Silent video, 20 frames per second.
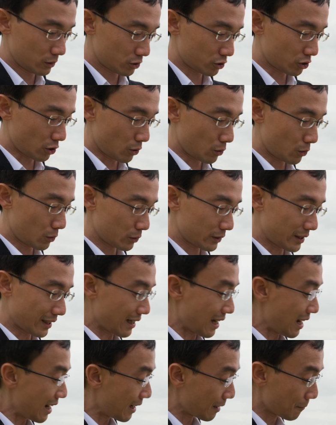so they
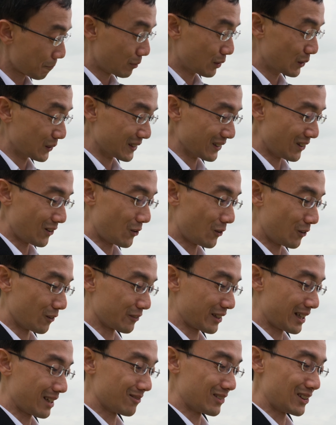can't put all
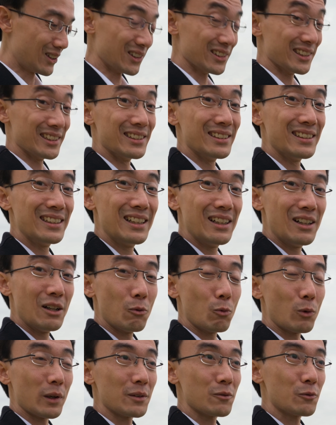of them on
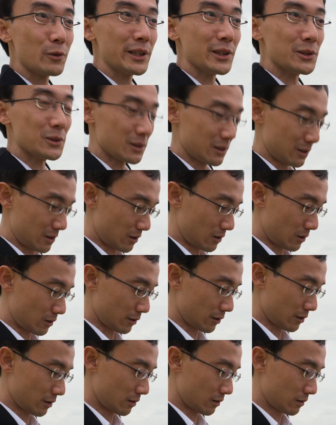one wheel, or
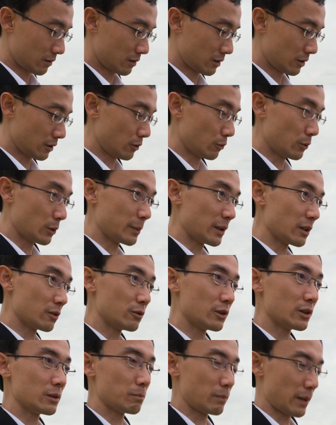it would be a
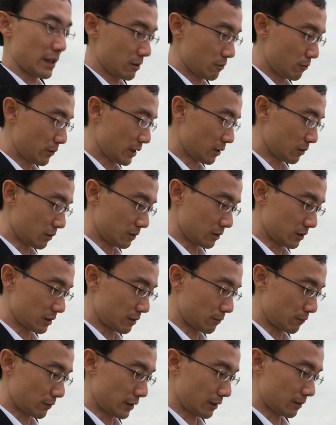really big wheel or
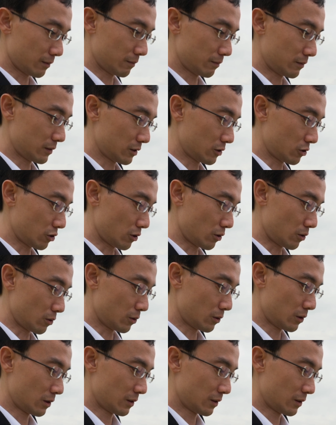something. So